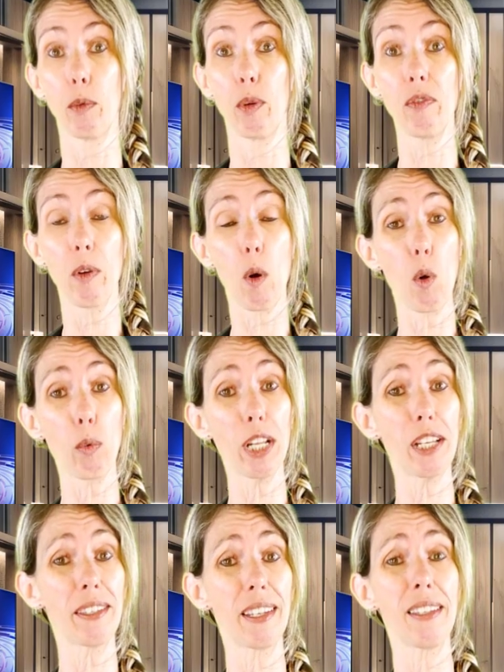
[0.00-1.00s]
We've already
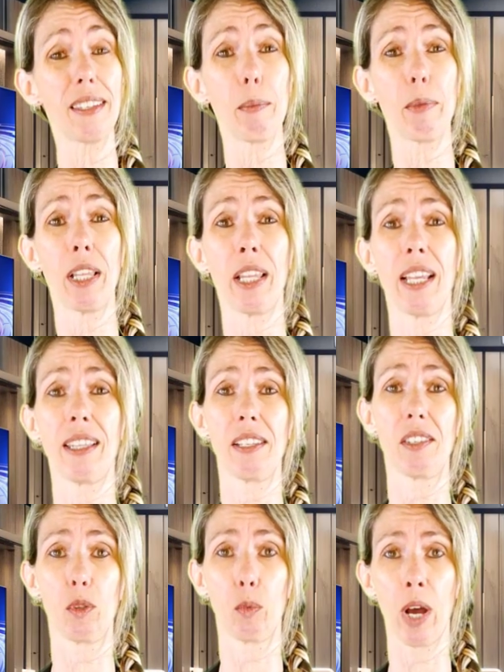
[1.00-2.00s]
seen something like
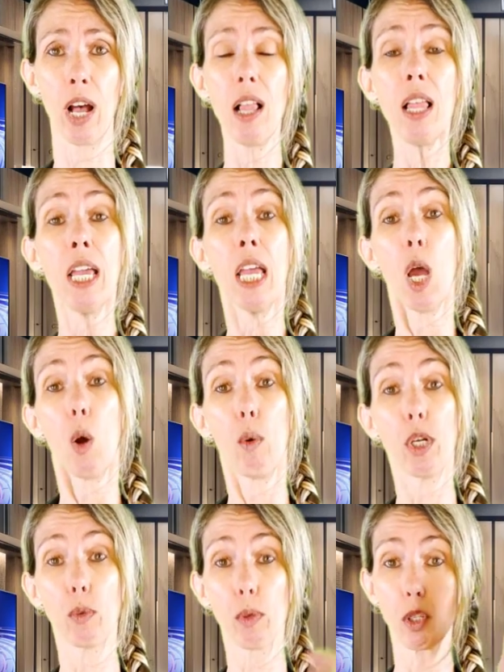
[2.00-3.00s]
this as well,
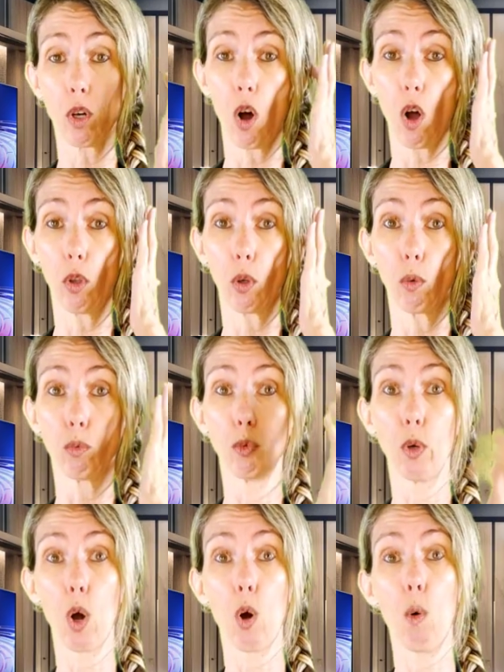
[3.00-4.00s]
which was called
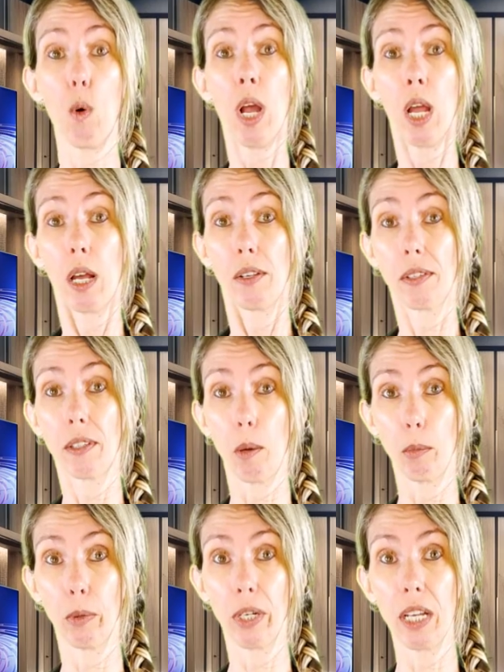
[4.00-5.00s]
row
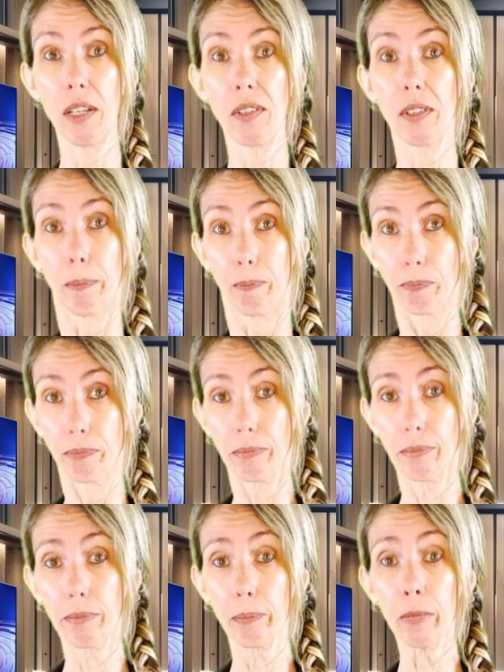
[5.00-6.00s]
summaries,
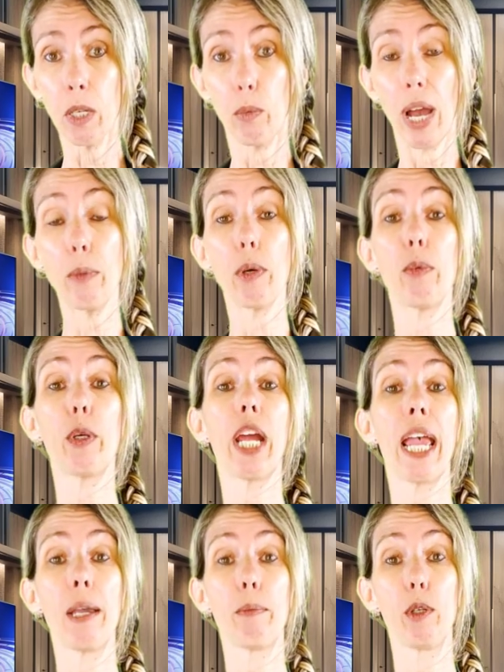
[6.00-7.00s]
right? Where we're
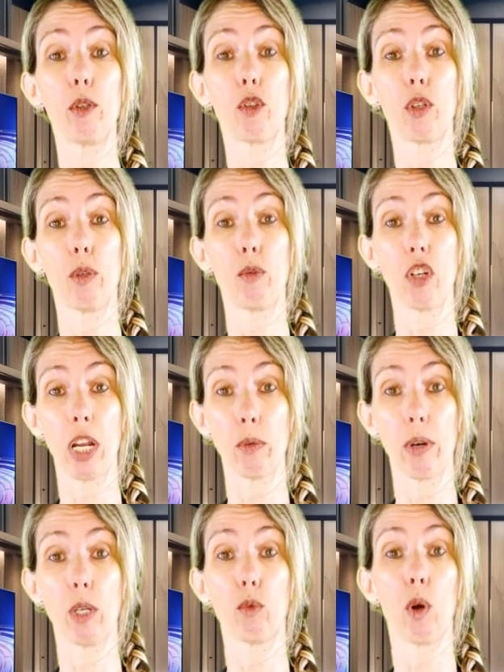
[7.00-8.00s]
able to
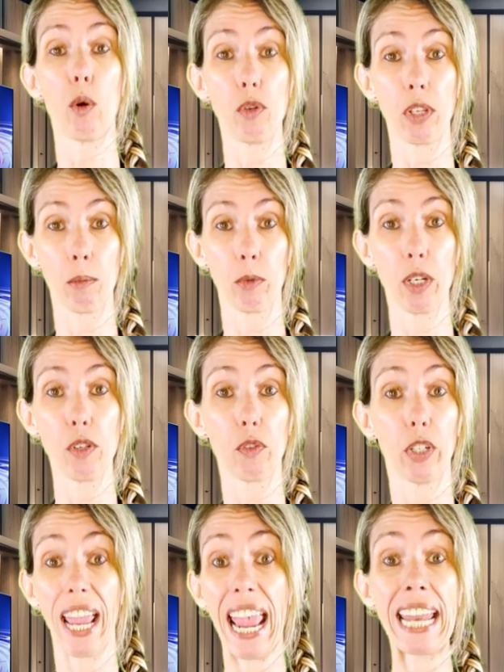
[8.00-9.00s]
generate row summaries
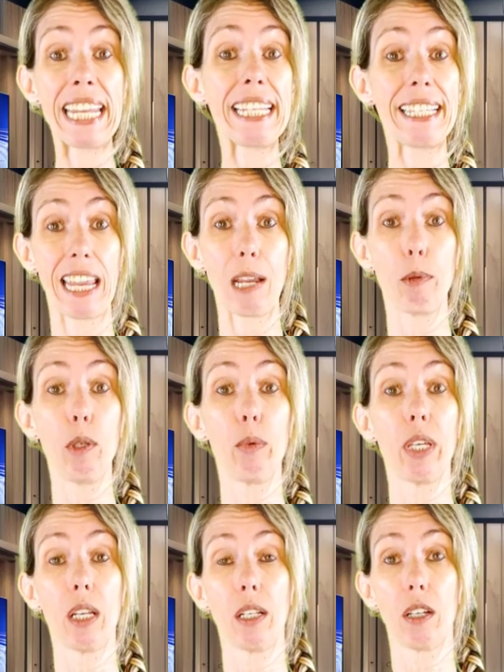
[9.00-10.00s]
for any table. We
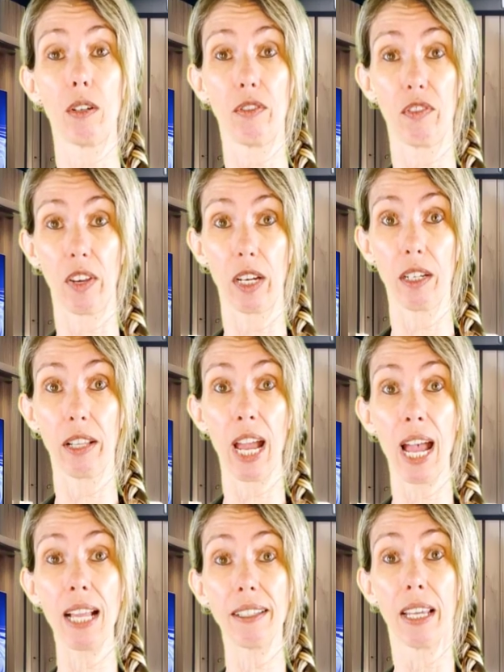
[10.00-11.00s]
can configure
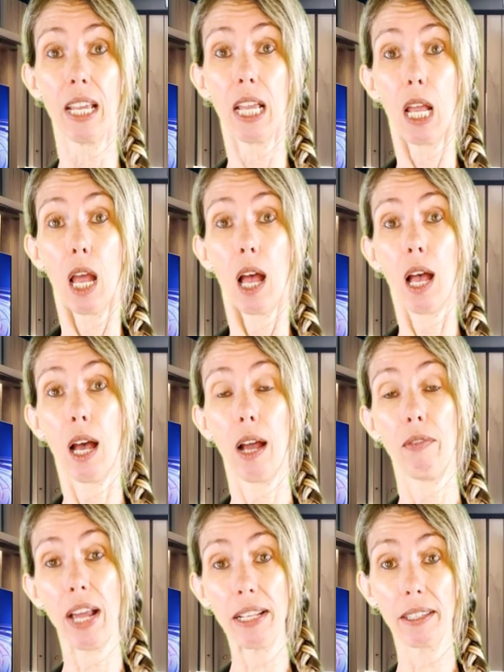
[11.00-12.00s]
that.
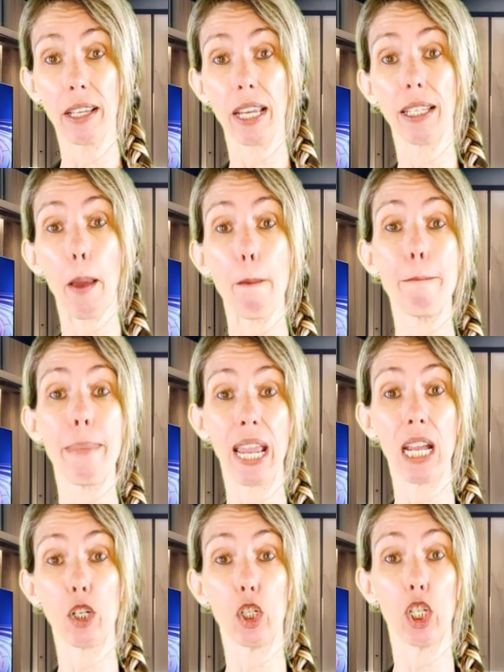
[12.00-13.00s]
That's like that
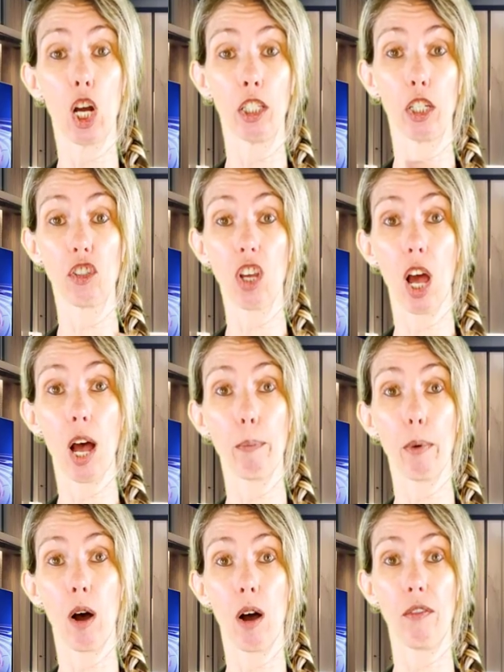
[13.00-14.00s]
banner on the top
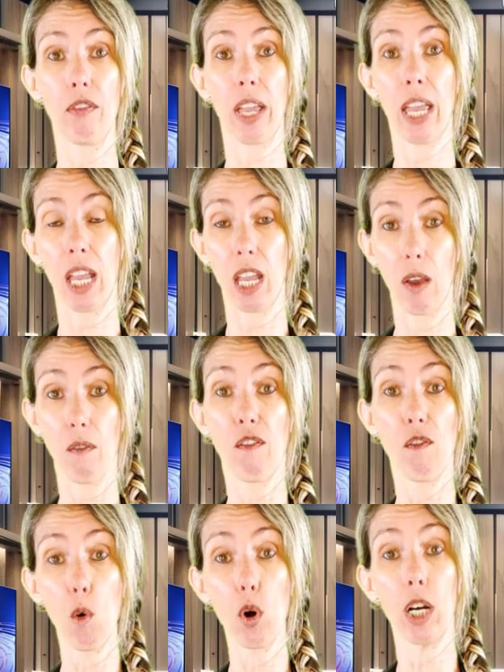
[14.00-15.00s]
of a
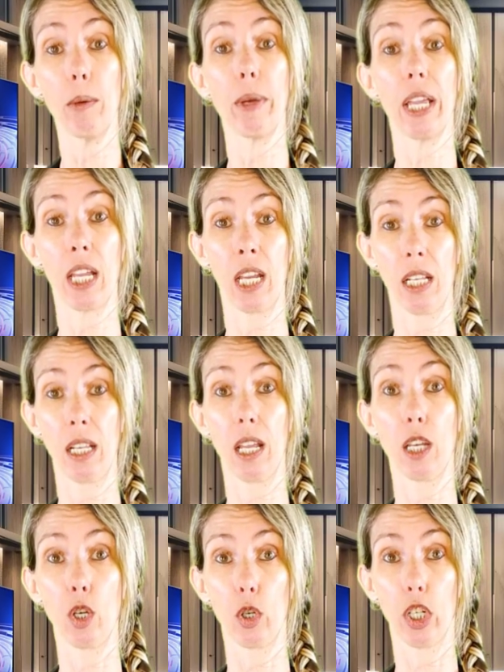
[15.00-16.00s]
form in
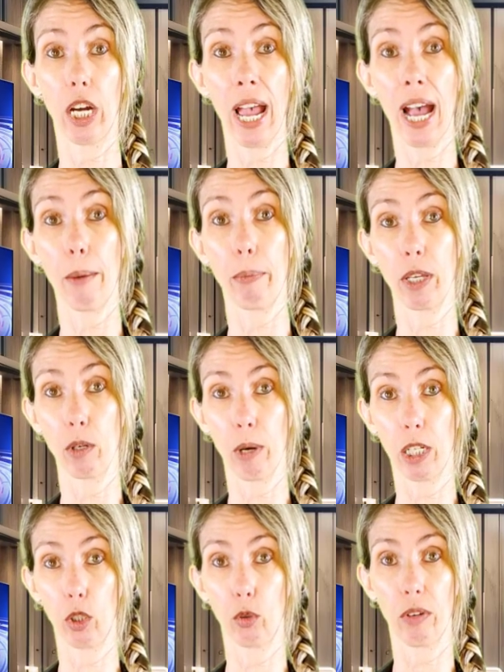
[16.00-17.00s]
your app, in your
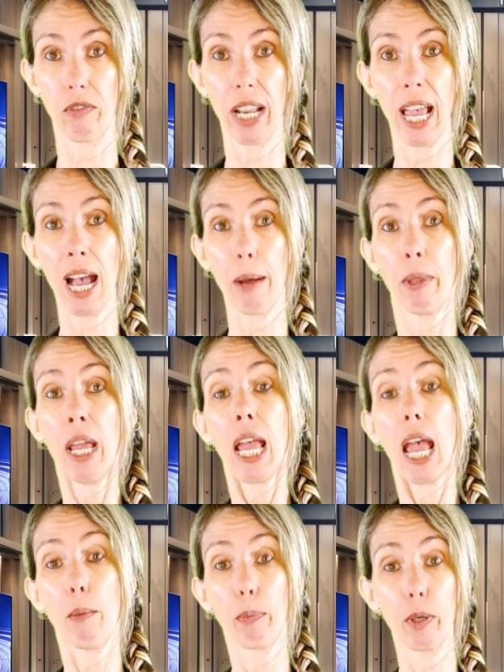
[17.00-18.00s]
model-driven app.
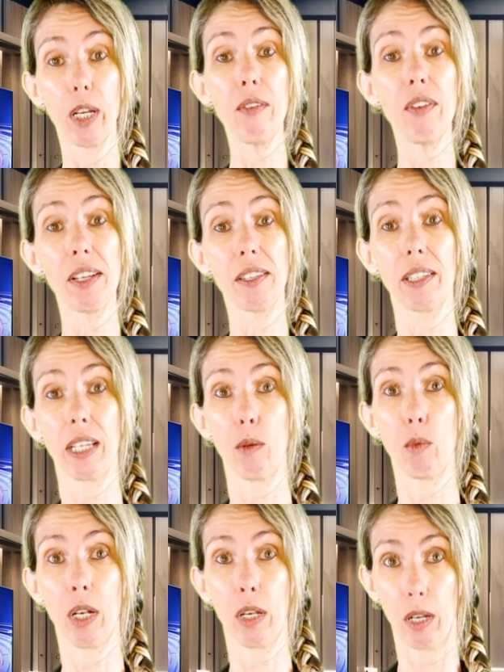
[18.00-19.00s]
And previously,
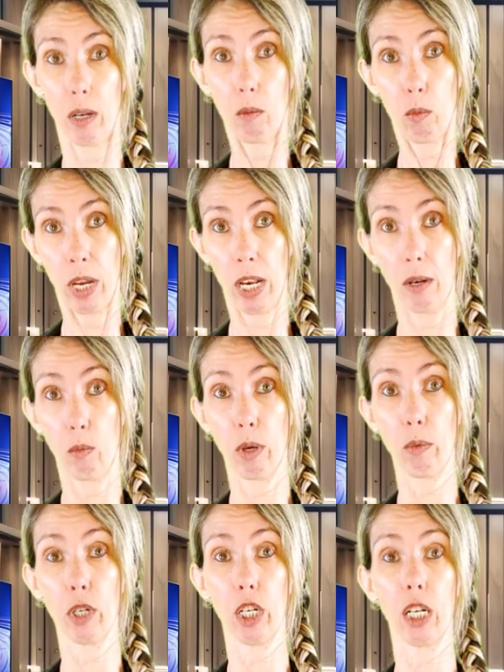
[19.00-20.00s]
when we
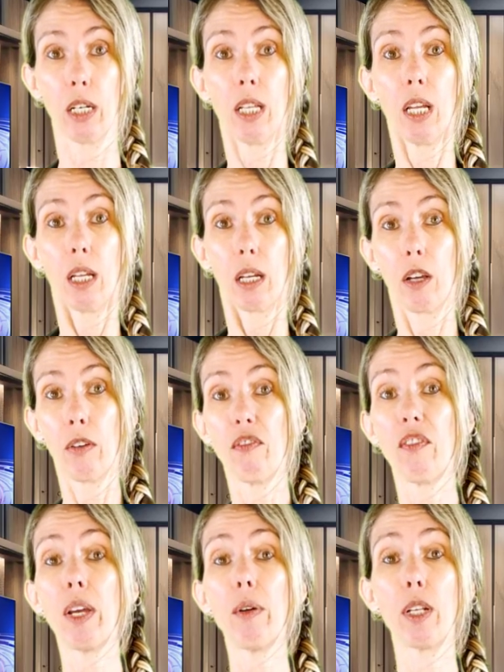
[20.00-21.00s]
were
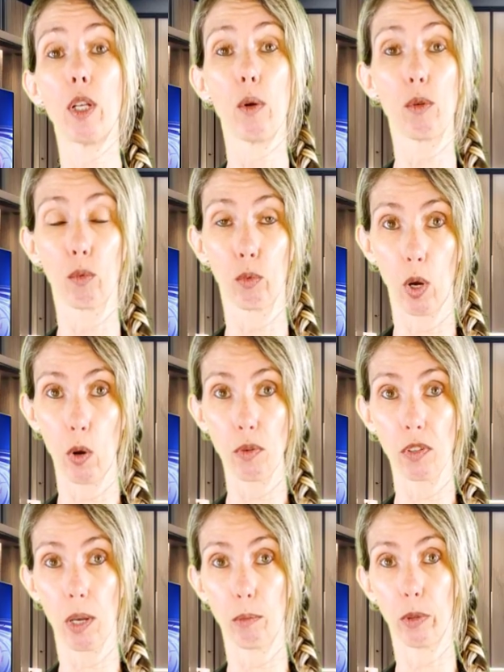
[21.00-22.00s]
configuring those row
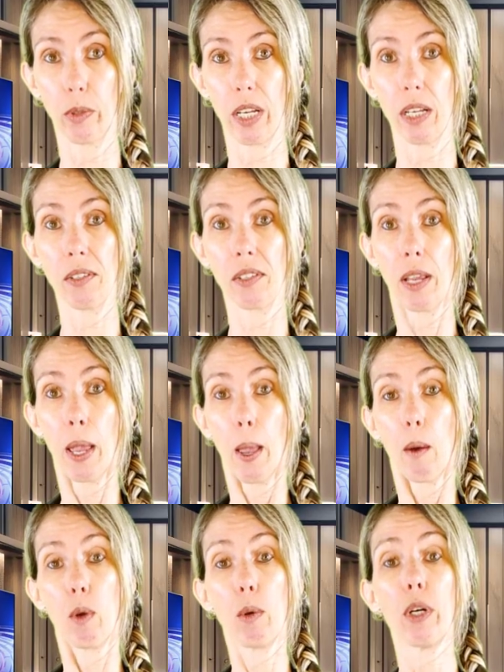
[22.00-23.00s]
summaries,
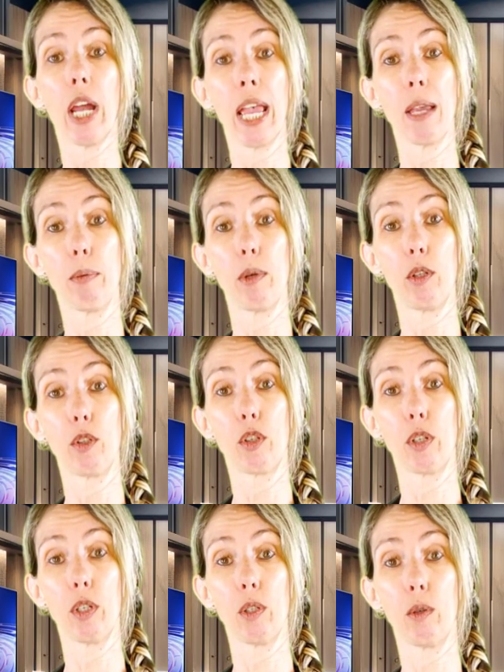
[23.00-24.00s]
we were able
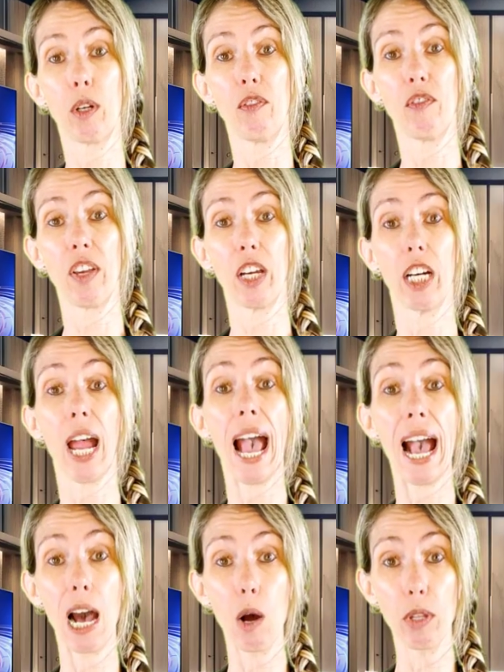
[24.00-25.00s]
to configure
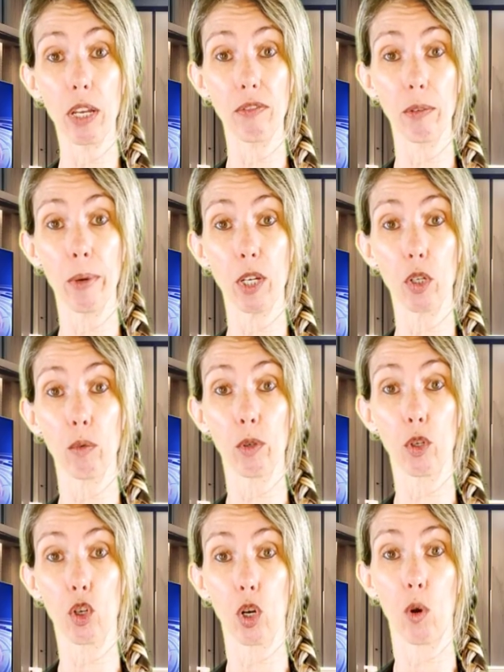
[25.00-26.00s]
how the information was
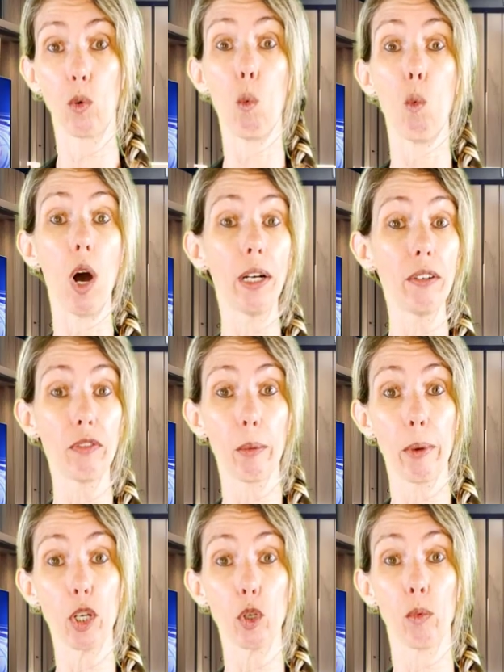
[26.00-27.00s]
shown, what
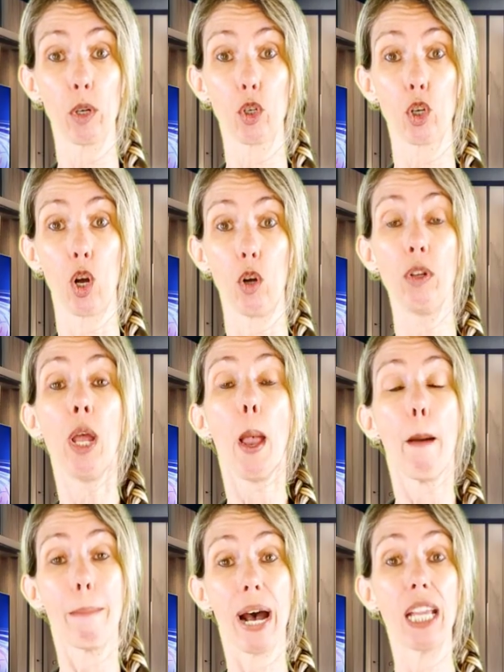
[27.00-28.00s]
information was shown
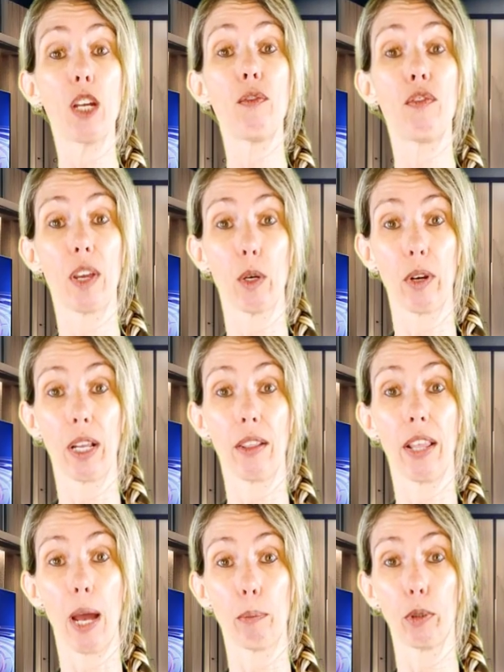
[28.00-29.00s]
by configuring
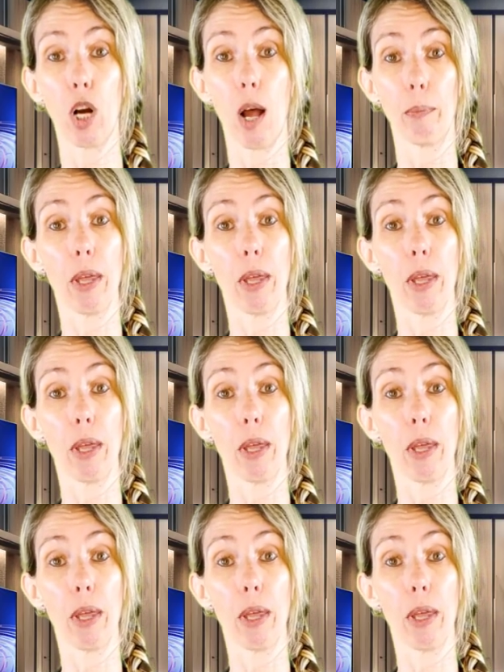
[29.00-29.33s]
that prompt.